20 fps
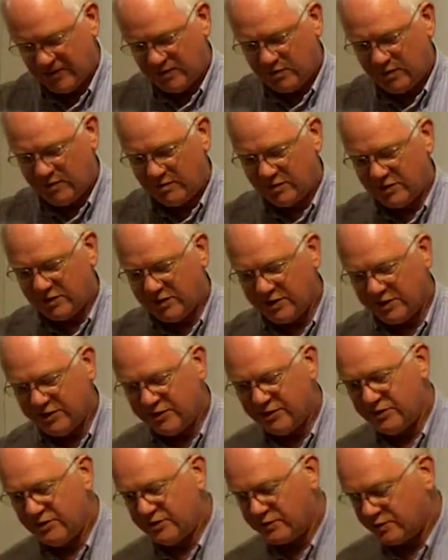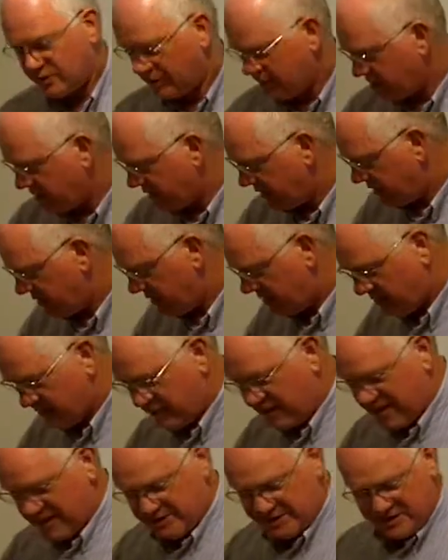What we're going to do is we're going to heat the
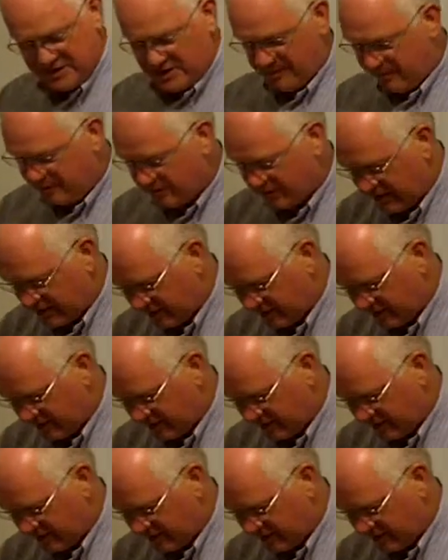box up and